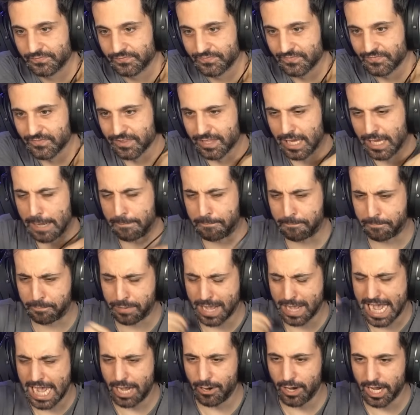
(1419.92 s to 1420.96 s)
The
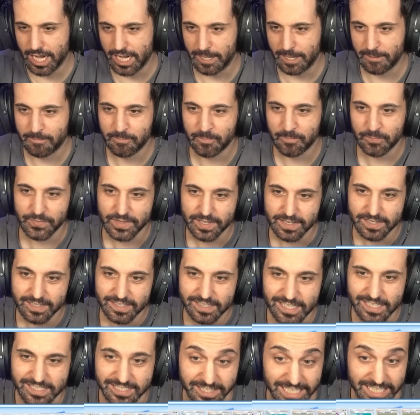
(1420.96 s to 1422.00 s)
power!
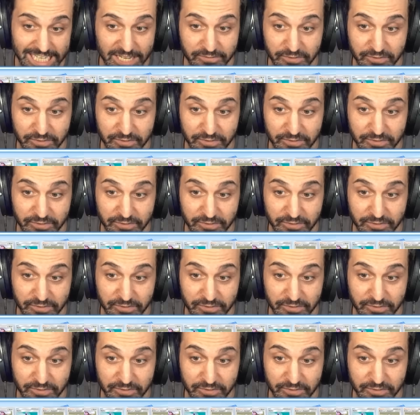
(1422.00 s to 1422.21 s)
That's the thing.